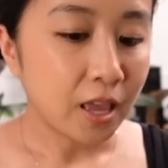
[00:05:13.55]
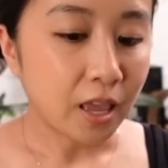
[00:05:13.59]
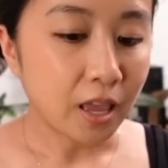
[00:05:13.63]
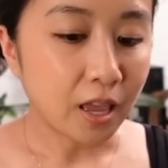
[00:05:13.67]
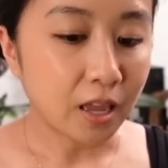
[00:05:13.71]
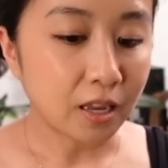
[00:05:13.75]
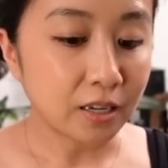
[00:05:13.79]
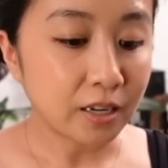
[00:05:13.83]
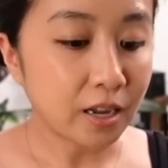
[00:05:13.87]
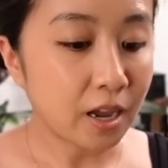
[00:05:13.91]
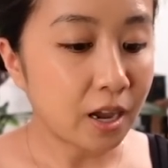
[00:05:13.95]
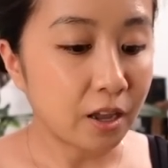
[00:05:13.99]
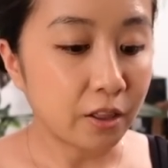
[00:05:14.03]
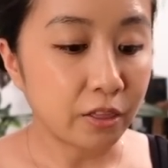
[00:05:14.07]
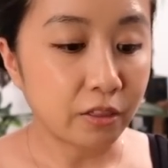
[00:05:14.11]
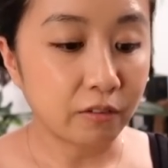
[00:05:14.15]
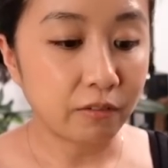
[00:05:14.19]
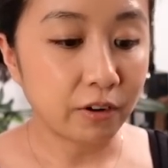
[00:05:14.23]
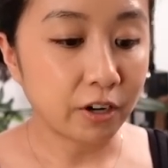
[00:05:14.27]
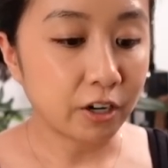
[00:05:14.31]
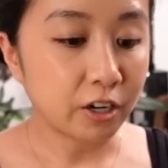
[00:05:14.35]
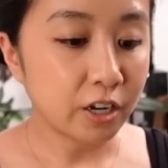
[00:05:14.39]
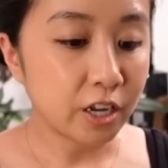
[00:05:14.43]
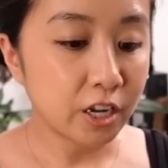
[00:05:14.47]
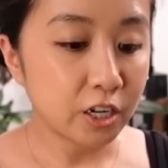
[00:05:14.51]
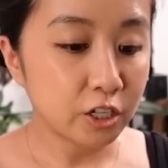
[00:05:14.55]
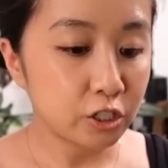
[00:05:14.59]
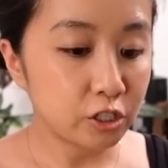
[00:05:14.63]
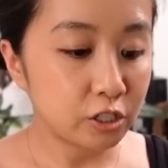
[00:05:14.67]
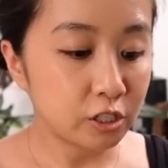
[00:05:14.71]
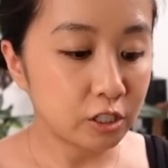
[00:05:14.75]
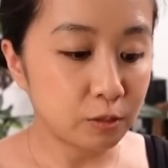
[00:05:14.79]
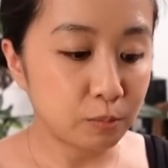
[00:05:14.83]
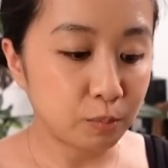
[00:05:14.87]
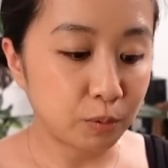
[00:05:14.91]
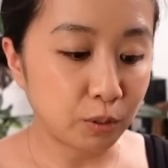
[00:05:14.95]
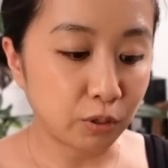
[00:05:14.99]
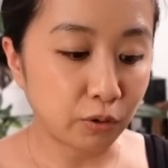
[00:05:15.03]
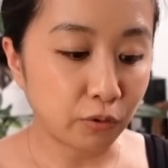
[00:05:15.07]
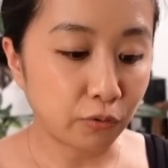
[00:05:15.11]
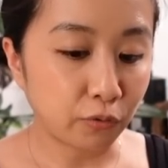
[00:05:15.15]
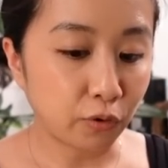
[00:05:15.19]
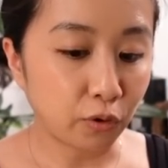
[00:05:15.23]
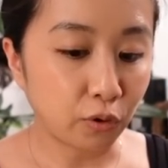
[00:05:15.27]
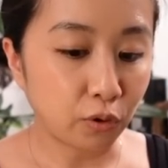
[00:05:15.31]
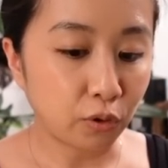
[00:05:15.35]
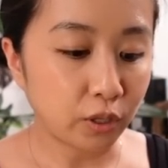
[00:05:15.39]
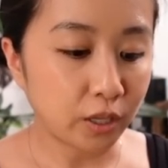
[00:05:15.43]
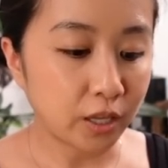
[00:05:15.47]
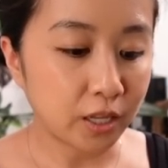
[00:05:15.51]
And yeah, the variegation is
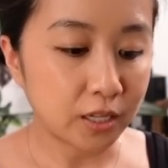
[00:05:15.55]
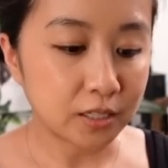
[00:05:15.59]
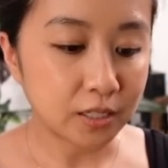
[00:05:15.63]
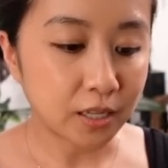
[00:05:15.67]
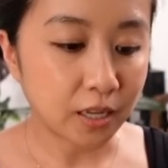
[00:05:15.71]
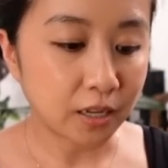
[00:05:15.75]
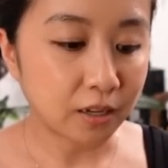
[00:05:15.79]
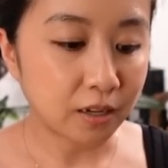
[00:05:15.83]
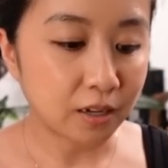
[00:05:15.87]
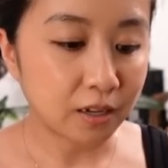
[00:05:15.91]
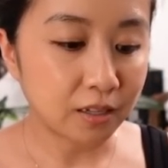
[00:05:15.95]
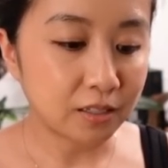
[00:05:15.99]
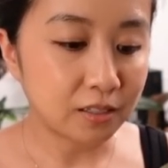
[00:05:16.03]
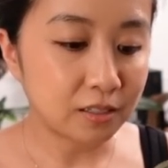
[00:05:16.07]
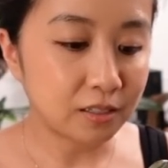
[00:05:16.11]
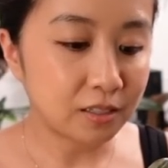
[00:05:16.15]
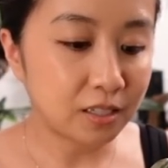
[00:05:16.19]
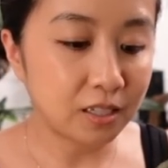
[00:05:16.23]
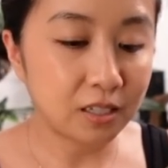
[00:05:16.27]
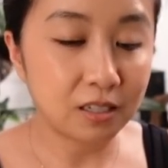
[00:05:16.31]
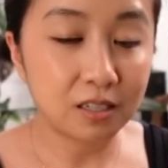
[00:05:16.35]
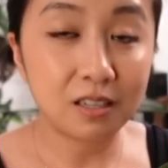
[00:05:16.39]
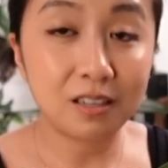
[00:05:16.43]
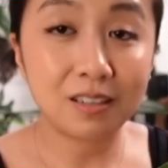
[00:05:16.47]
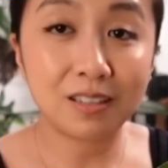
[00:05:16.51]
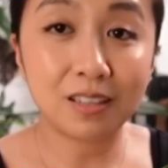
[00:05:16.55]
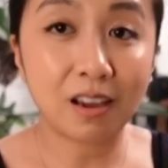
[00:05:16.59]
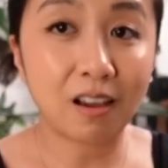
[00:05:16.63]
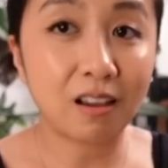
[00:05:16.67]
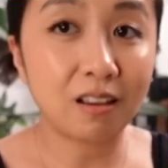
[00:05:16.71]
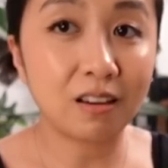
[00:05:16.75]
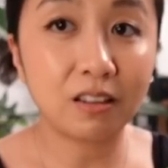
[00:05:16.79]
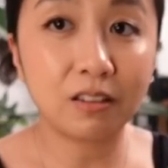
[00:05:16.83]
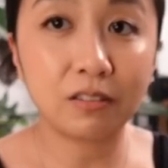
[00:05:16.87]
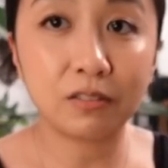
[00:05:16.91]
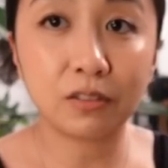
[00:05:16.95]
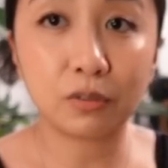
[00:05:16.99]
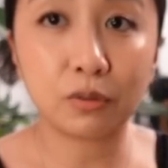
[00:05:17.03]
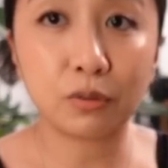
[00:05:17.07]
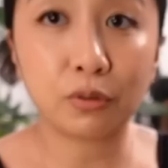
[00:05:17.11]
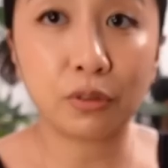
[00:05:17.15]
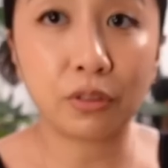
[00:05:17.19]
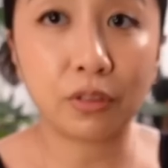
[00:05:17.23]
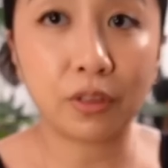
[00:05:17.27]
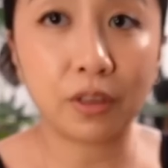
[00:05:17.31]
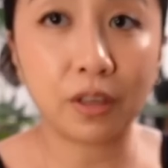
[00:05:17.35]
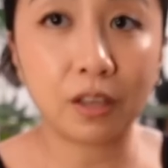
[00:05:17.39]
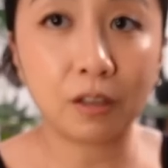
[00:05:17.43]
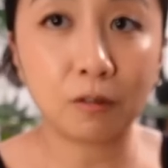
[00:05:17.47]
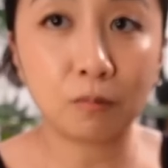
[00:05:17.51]
beautiful. It's like a teeny tiny little
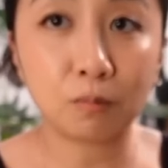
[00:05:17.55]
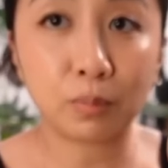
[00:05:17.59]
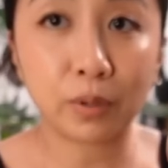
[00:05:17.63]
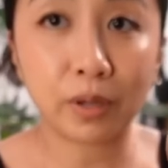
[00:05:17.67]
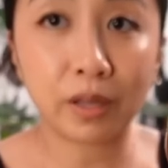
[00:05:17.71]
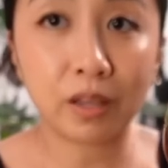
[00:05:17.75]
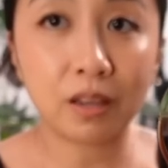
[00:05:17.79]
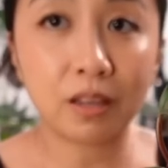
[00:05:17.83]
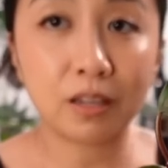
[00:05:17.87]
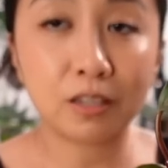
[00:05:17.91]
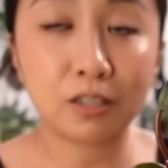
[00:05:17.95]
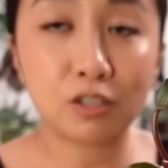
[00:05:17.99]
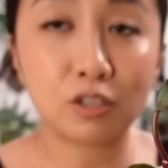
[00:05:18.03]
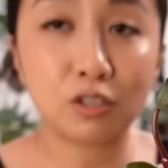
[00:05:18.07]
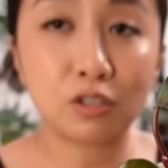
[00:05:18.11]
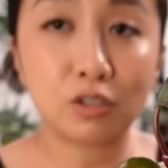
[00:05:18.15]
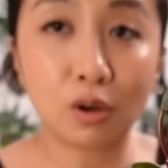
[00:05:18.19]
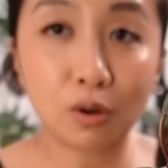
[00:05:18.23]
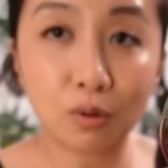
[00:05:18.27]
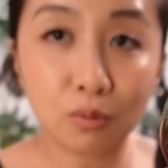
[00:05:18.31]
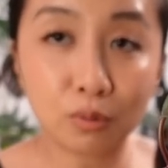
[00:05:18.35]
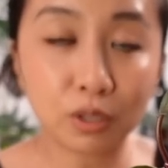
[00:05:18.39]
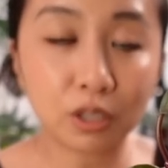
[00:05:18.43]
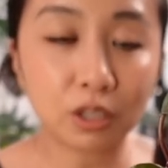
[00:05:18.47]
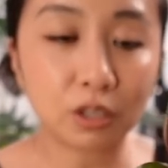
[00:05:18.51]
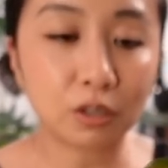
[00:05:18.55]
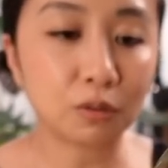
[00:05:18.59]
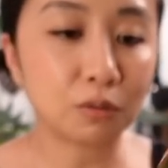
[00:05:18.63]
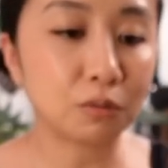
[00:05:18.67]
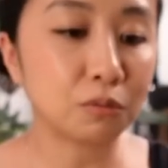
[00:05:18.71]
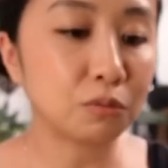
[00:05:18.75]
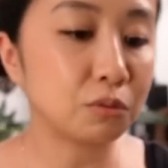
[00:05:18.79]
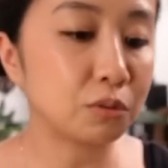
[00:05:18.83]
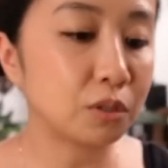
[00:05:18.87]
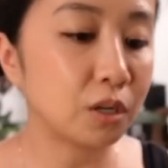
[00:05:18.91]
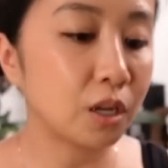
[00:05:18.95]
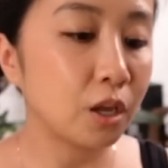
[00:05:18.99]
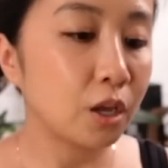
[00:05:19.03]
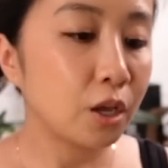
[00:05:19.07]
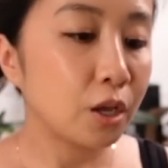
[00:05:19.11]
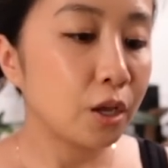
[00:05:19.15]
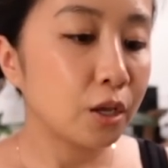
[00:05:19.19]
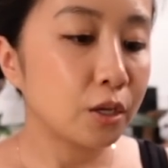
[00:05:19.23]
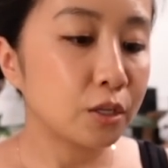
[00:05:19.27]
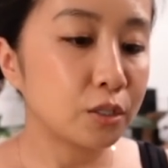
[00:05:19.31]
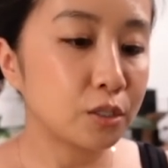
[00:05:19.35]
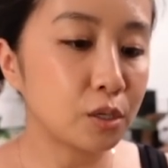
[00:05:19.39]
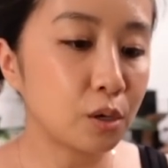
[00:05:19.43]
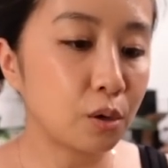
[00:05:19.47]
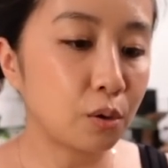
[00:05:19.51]
thing, but it's so cute.
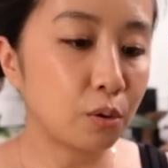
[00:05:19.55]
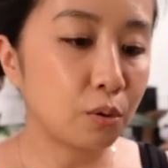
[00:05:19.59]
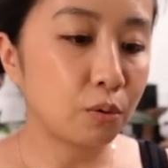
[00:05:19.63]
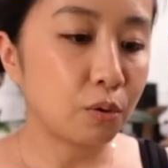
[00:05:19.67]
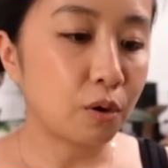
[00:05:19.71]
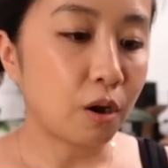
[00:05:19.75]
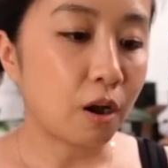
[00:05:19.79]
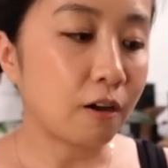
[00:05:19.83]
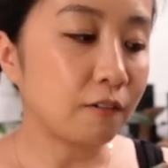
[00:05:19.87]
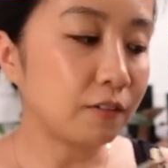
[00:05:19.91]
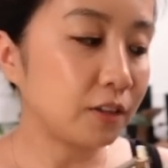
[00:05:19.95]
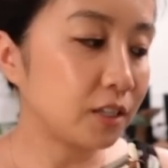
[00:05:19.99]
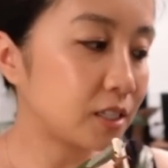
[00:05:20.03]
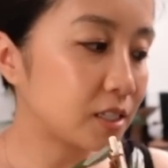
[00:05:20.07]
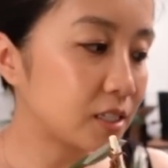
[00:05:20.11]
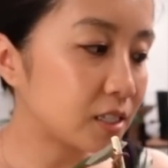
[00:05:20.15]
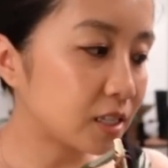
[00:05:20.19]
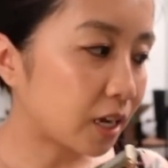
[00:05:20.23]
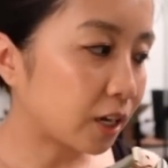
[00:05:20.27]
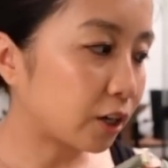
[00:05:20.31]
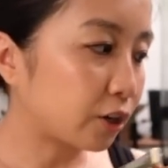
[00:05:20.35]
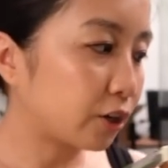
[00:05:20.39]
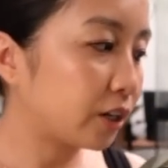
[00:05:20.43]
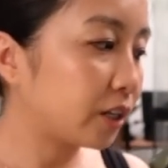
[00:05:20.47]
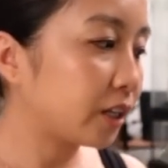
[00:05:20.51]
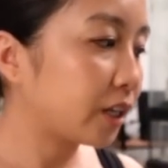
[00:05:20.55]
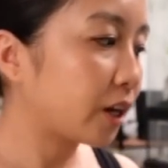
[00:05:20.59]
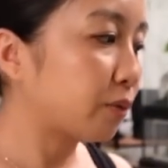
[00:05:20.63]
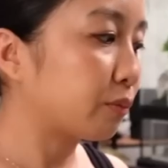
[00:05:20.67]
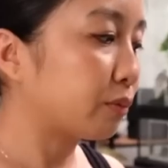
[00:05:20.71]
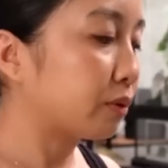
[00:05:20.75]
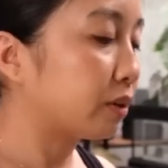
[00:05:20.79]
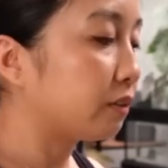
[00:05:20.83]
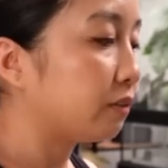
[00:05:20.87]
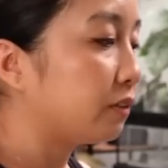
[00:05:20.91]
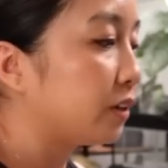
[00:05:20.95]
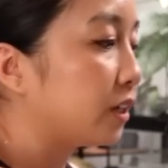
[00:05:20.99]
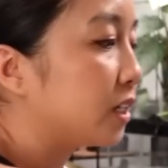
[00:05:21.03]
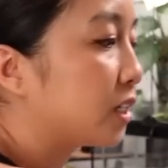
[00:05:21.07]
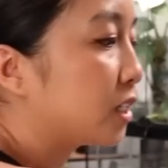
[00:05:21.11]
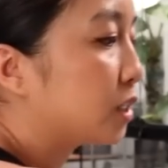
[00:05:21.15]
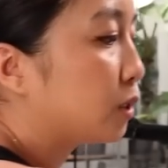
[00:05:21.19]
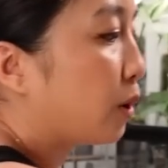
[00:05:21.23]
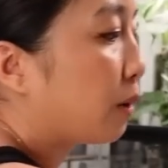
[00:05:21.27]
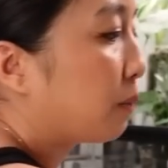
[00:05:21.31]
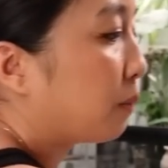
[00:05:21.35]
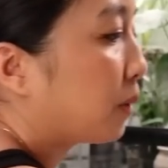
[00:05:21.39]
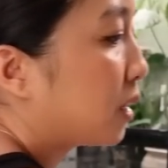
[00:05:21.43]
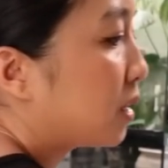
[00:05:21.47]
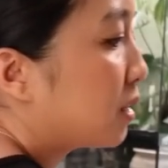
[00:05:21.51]
So obviously I couldn't get rid of it, so
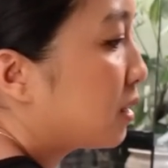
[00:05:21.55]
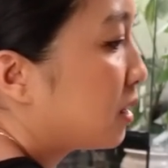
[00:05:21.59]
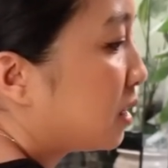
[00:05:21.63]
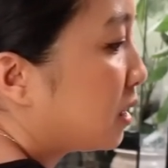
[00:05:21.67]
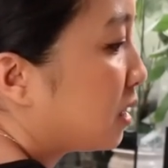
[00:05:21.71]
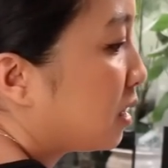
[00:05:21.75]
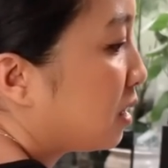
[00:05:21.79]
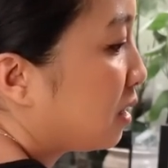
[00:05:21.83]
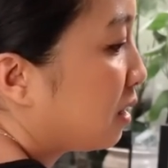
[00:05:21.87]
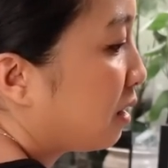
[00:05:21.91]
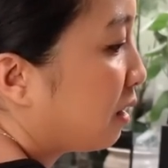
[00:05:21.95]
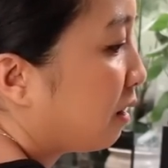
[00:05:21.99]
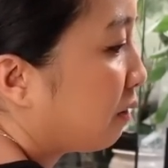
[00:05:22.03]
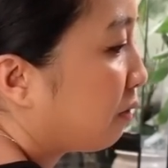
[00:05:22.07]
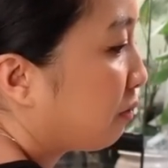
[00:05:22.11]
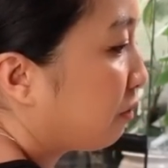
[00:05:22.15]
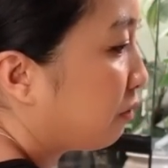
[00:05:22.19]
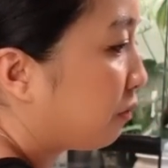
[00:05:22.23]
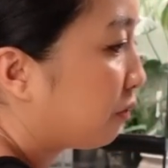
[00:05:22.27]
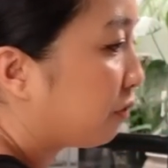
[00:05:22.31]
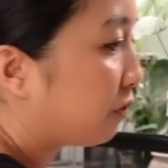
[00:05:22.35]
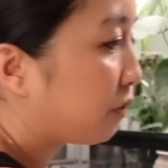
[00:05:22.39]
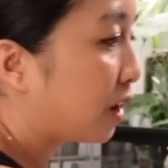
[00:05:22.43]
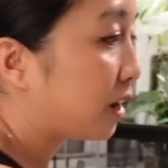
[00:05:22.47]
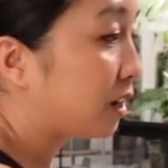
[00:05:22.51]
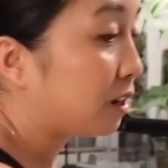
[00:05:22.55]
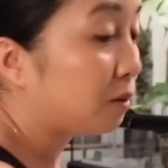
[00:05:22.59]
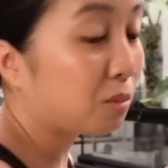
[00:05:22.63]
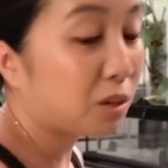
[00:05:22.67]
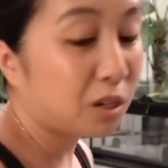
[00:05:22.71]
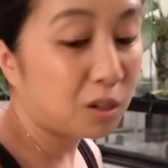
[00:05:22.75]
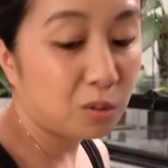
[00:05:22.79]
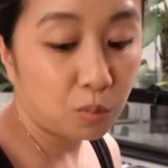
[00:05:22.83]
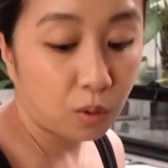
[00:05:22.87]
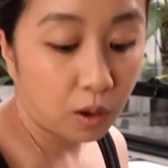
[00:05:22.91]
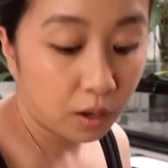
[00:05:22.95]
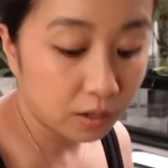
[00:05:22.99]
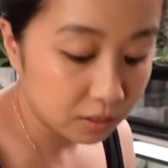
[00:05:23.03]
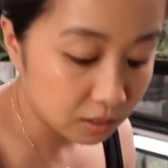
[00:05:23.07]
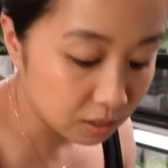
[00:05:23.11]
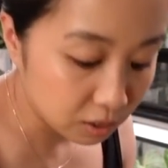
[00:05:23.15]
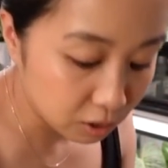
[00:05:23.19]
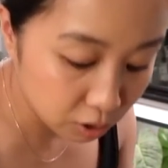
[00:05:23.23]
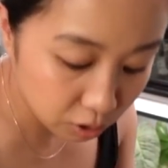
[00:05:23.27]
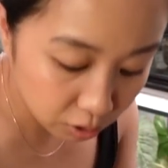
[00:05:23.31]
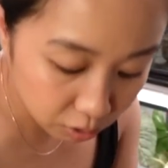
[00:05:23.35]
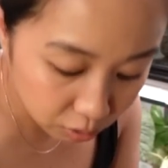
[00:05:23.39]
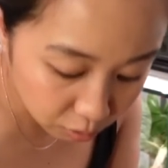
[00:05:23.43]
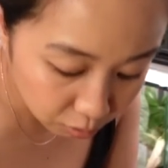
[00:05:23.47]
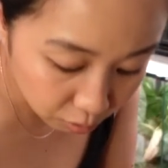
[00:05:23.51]
I'm gonna see if anybody
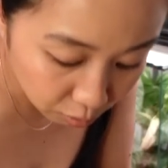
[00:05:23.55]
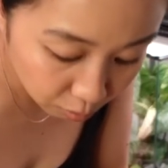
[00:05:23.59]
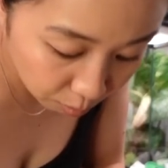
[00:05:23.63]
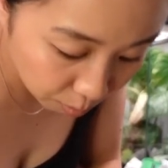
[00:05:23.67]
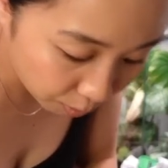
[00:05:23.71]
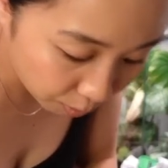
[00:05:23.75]
wants to